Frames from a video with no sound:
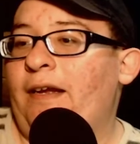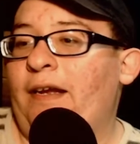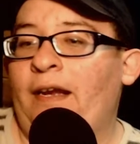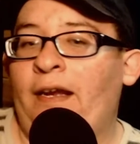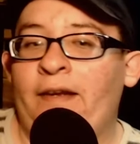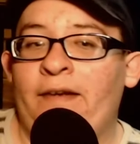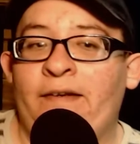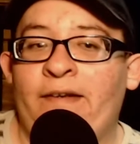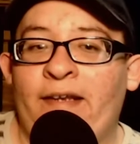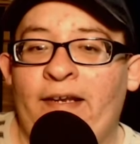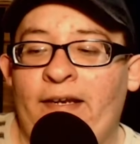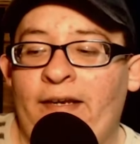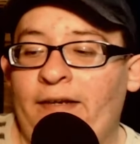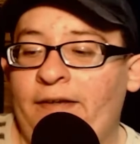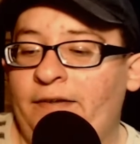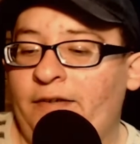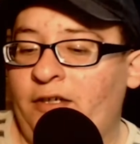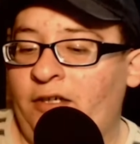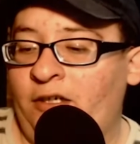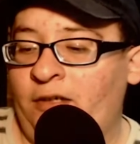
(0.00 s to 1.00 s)
And
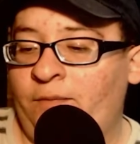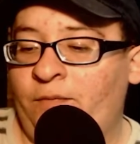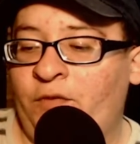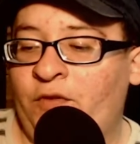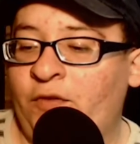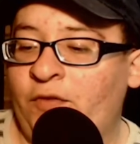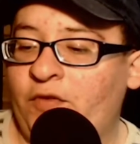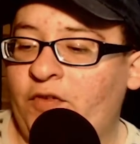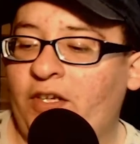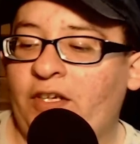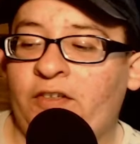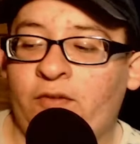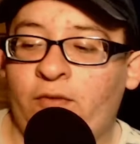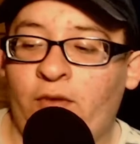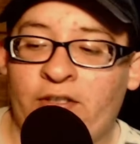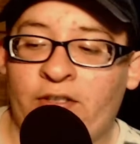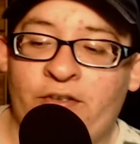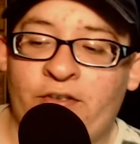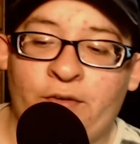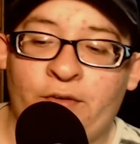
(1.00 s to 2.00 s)
then um, Suicide
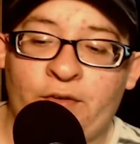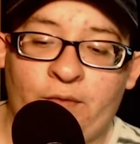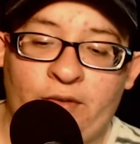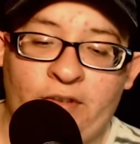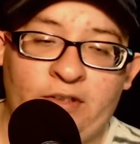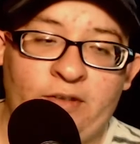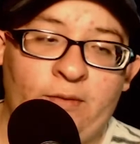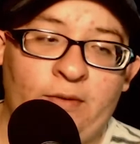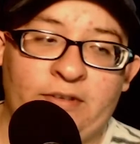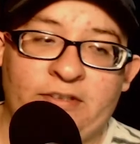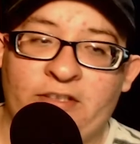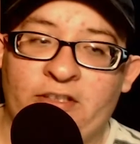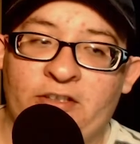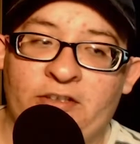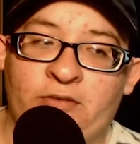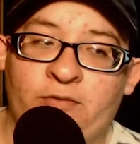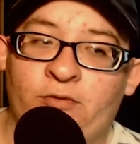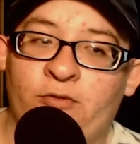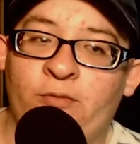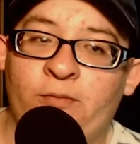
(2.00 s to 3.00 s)
Squad 2 is one of the ones that
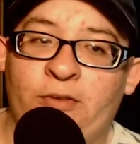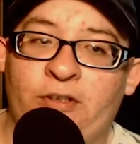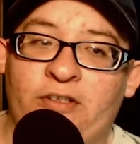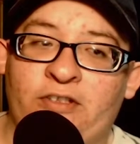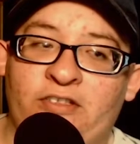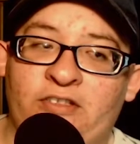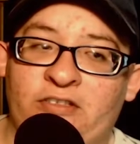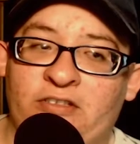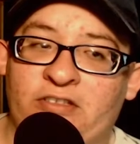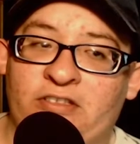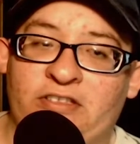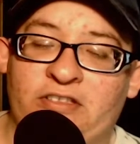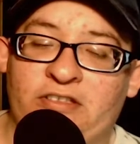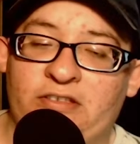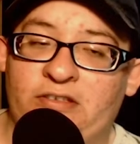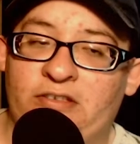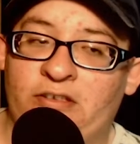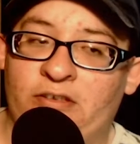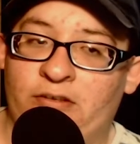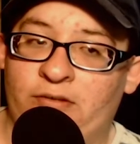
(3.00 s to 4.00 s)
is rumored to
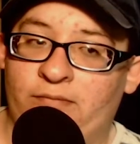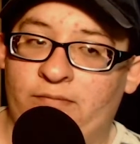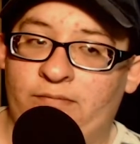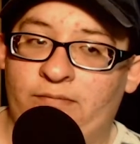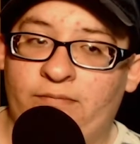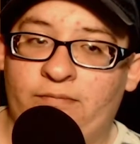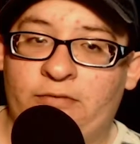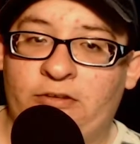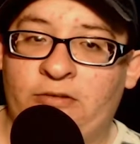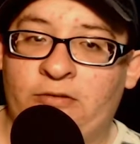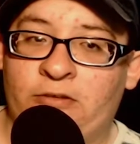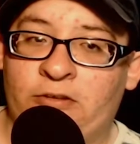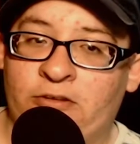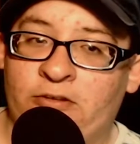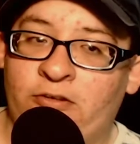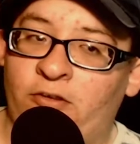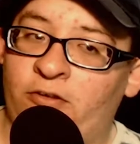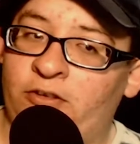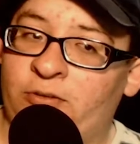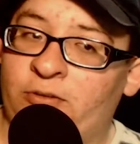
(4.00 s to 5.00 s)
to to
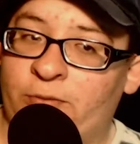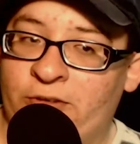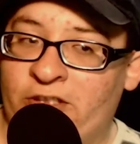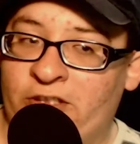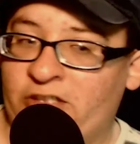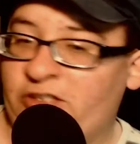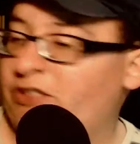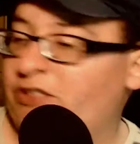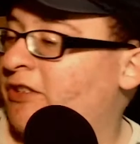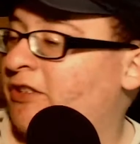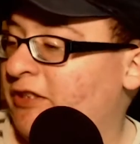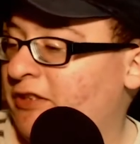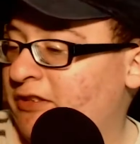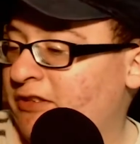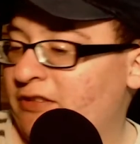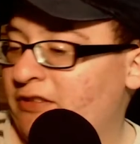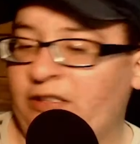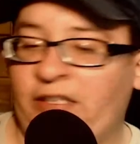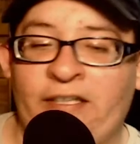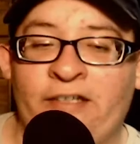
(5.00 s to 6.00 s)
go into production
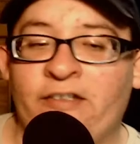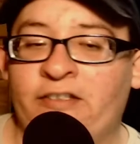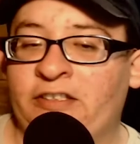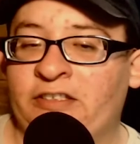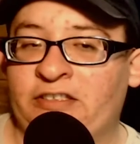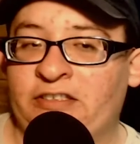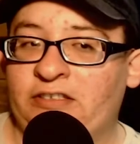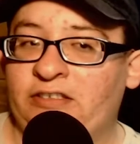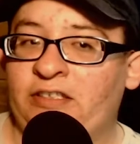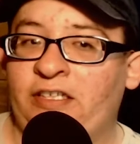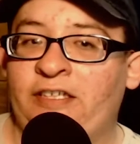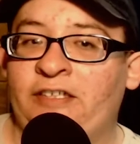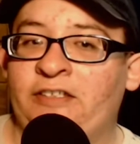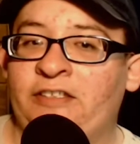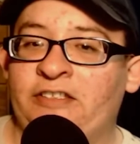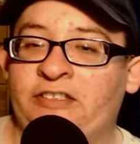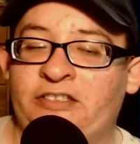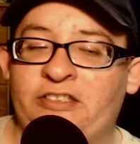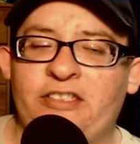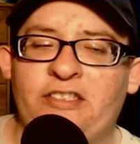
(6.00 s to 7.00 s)
in later this later
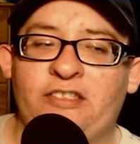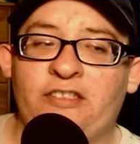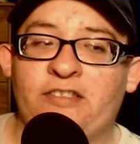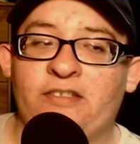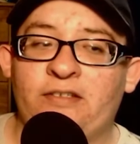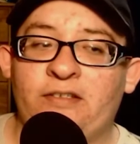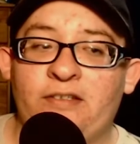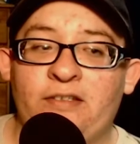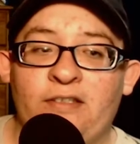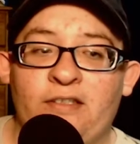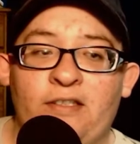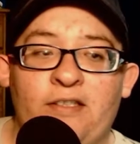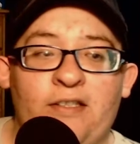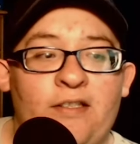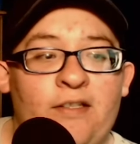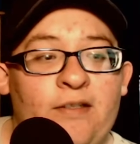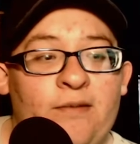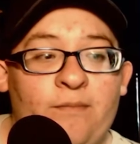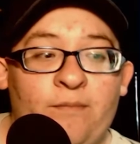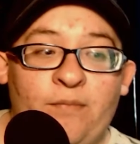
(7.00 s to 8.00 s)
this year.
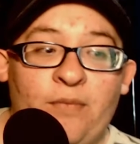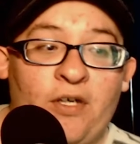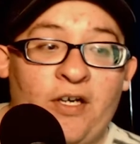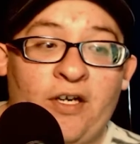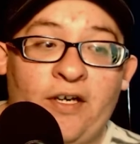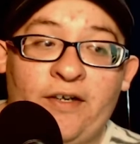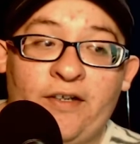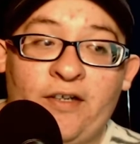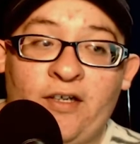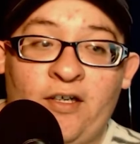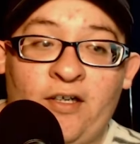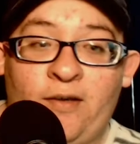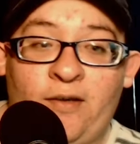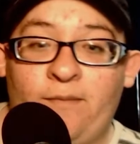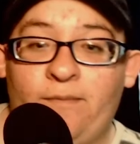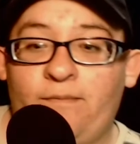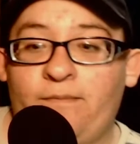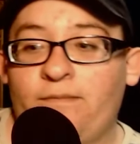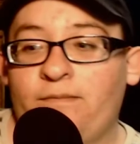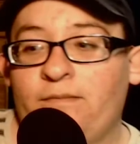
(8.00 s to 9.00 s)
But
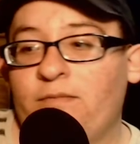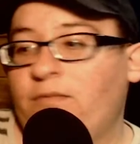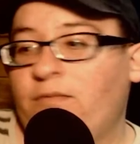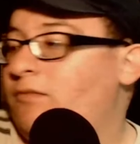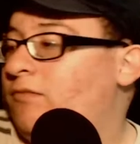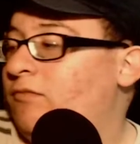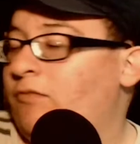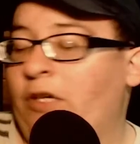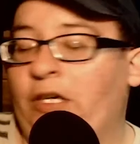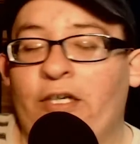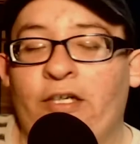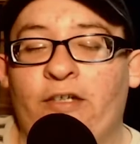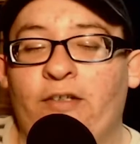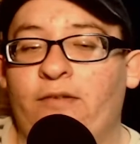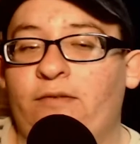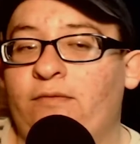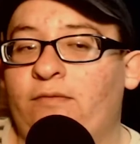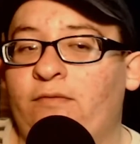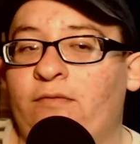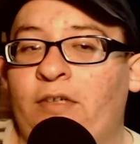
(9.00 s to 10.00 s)
um,
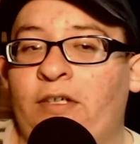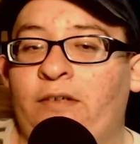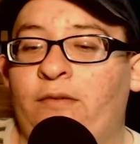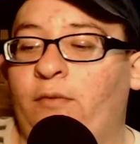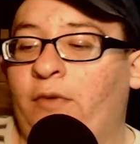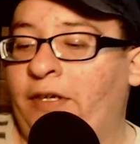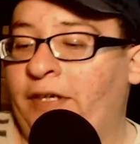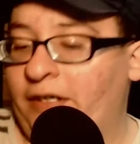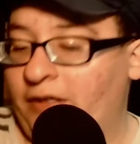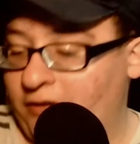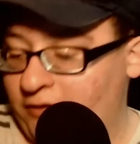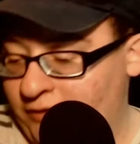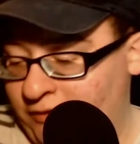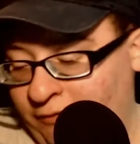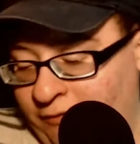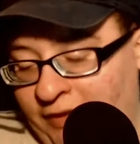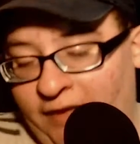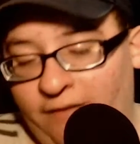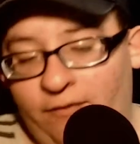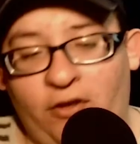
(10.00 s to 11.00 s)
where what what else?
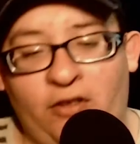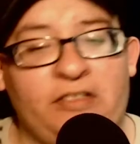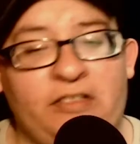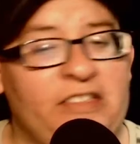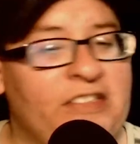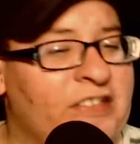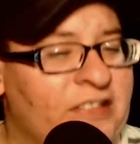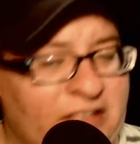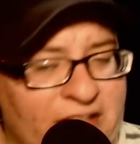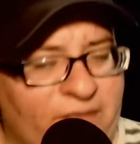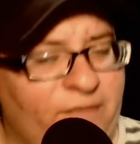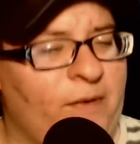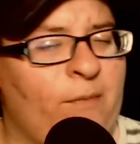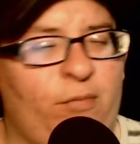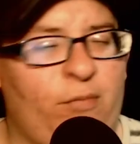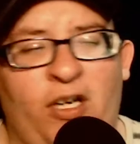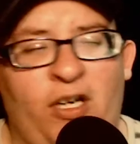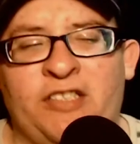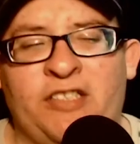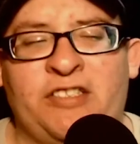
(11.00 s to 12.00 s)
We have all these
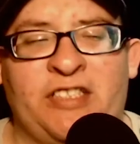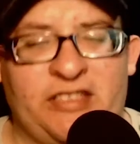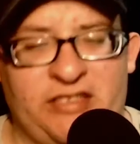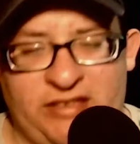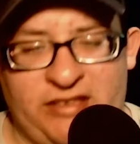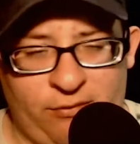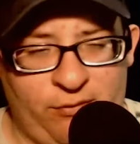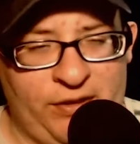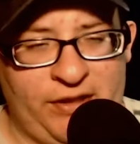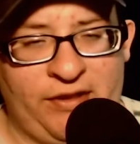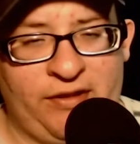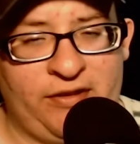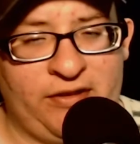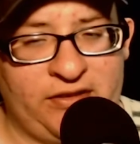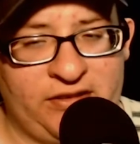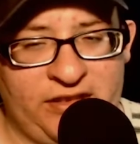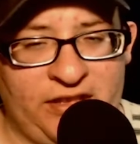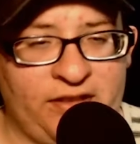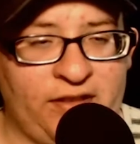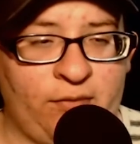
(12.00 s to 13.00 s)
different projects that we
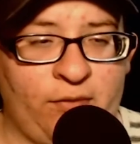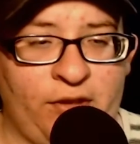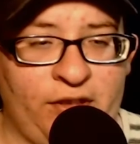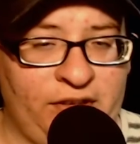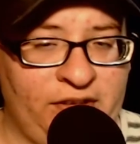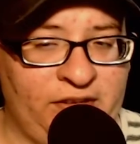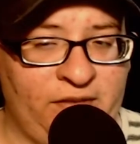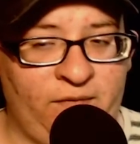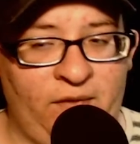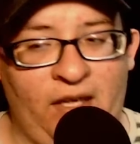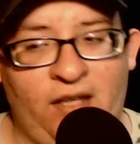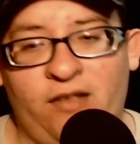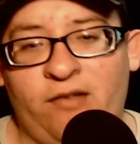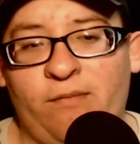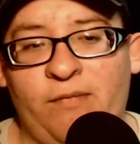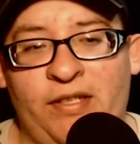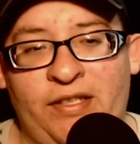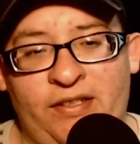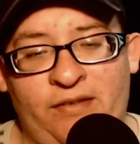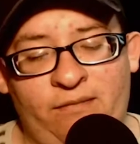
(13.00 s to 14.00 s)
said that were in
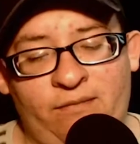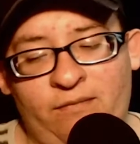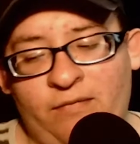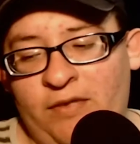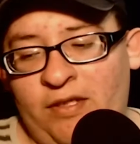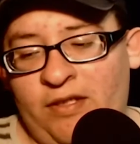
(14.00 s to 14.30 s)
development, and